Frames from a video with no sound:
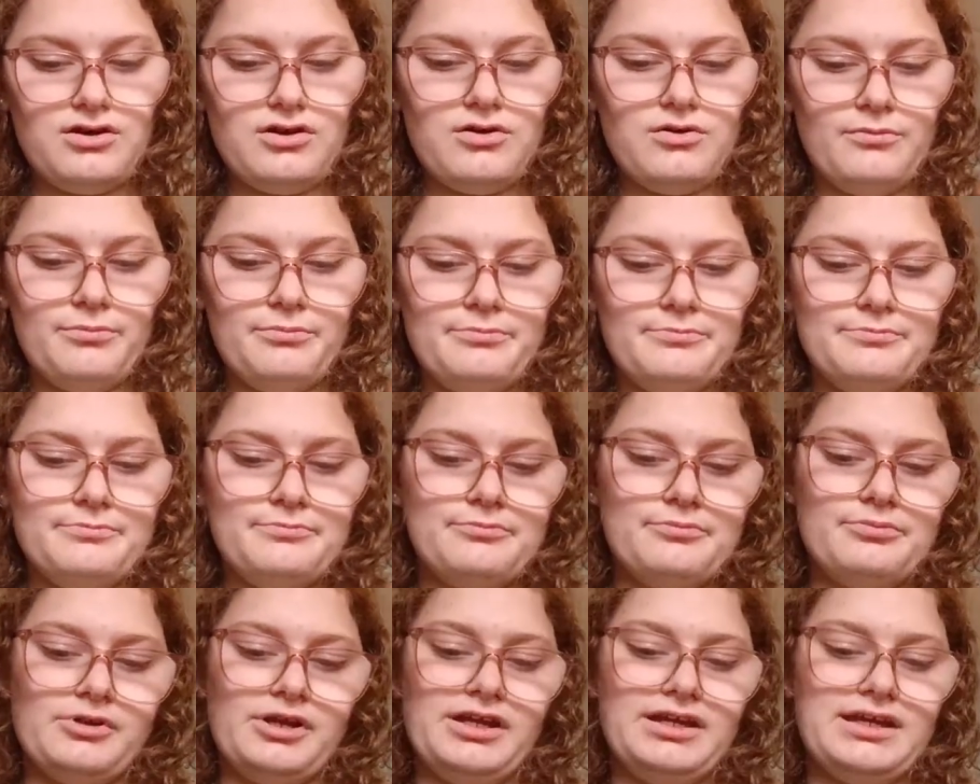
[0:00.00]
I'll
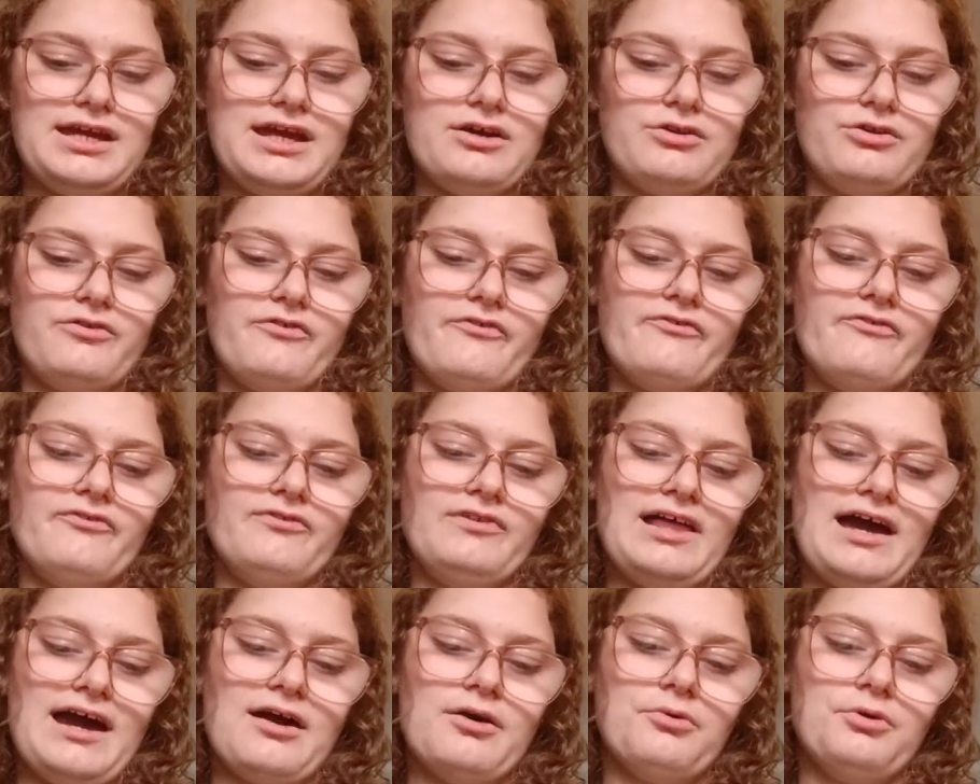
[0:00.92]
bring out a
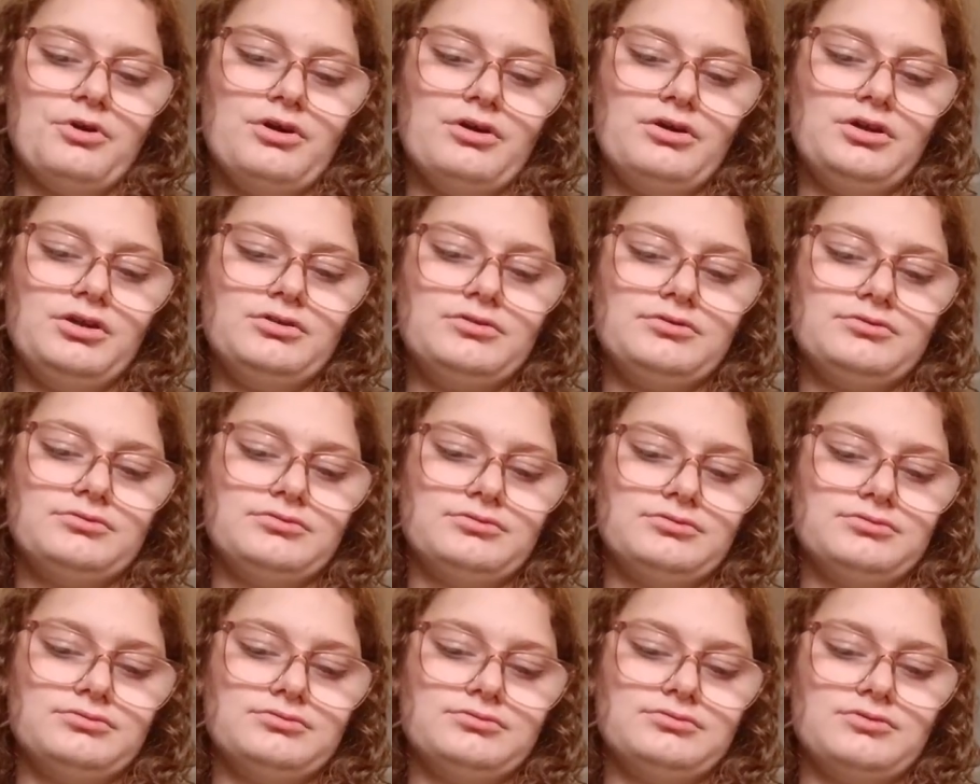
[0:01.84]
flower.
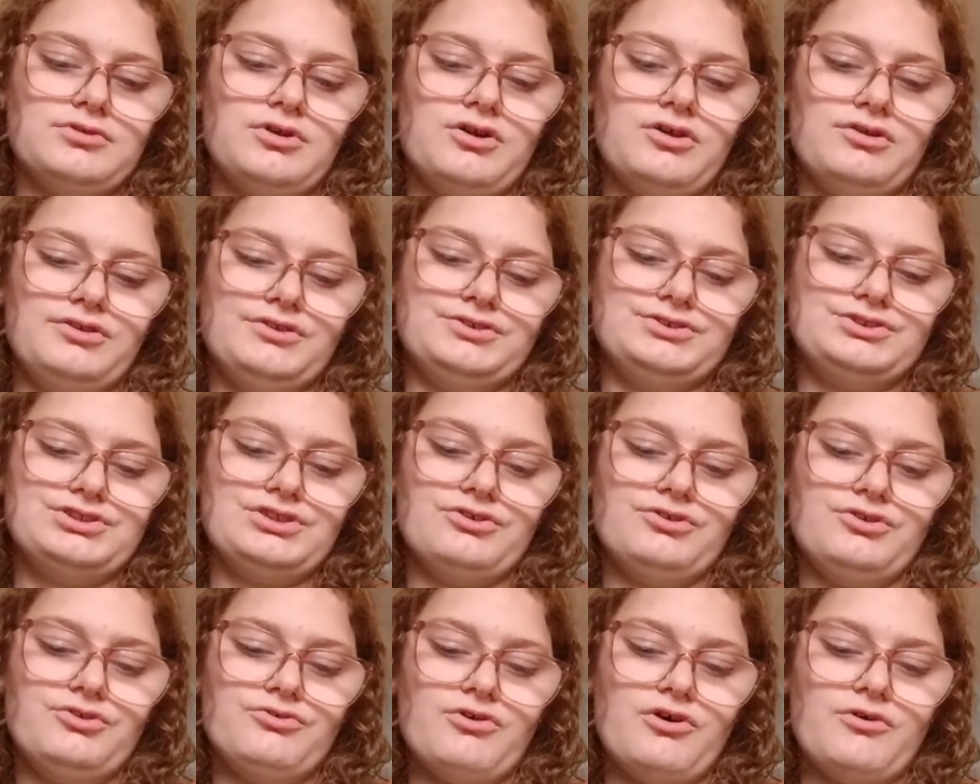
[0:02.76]
I'll show
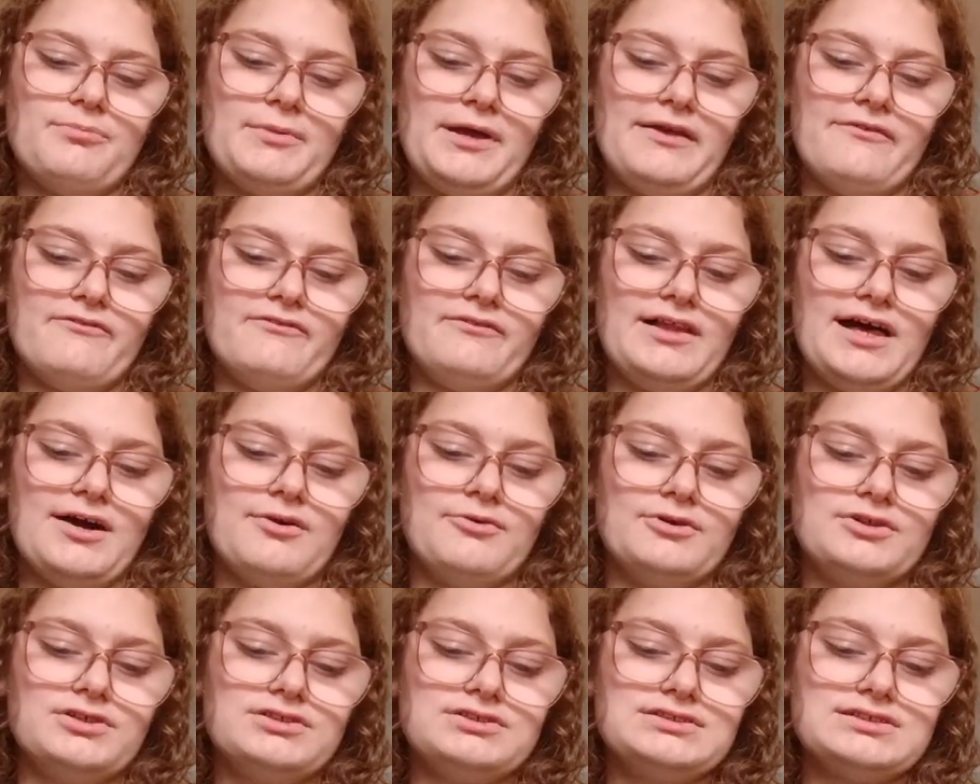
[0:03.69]
you all my
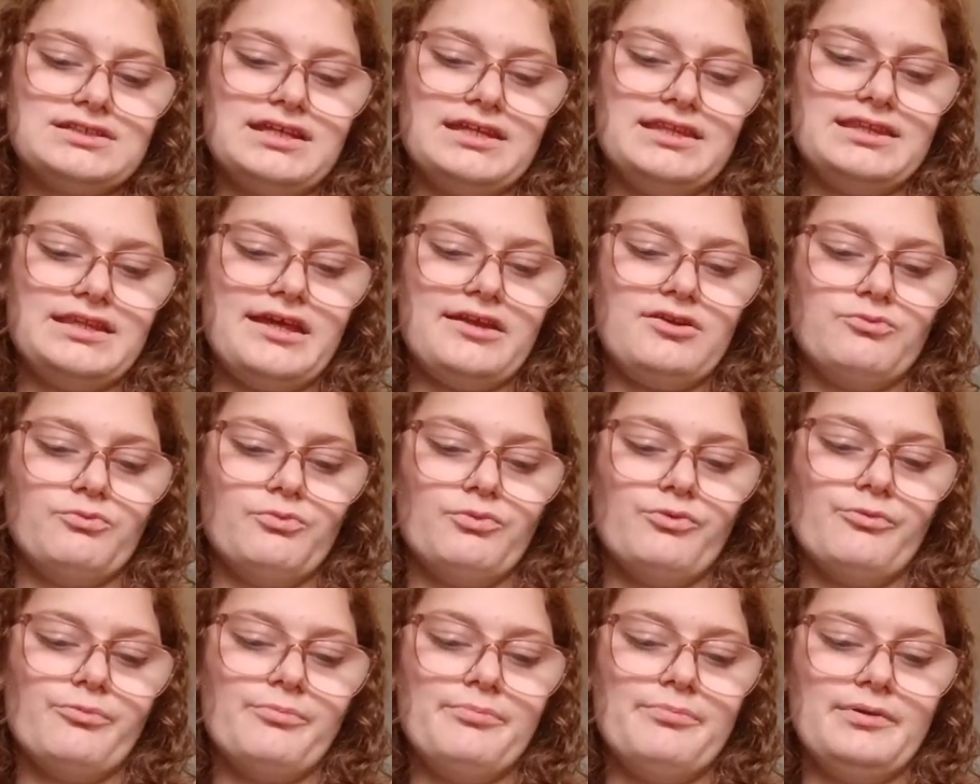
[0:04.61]
flowers, and then
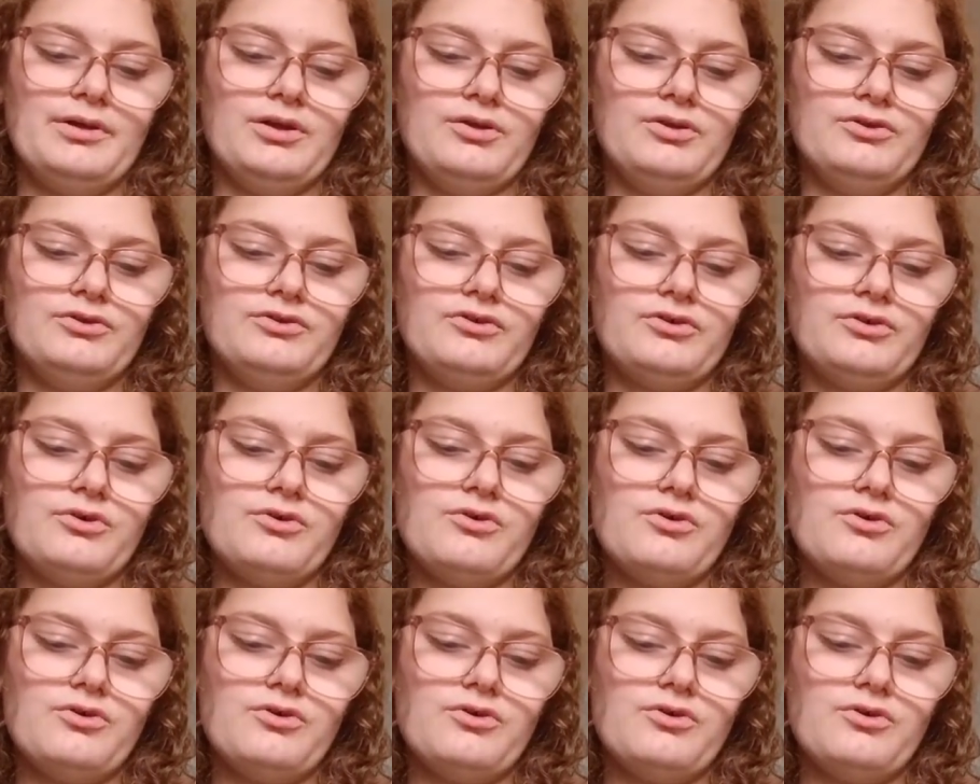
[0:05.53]
we'll build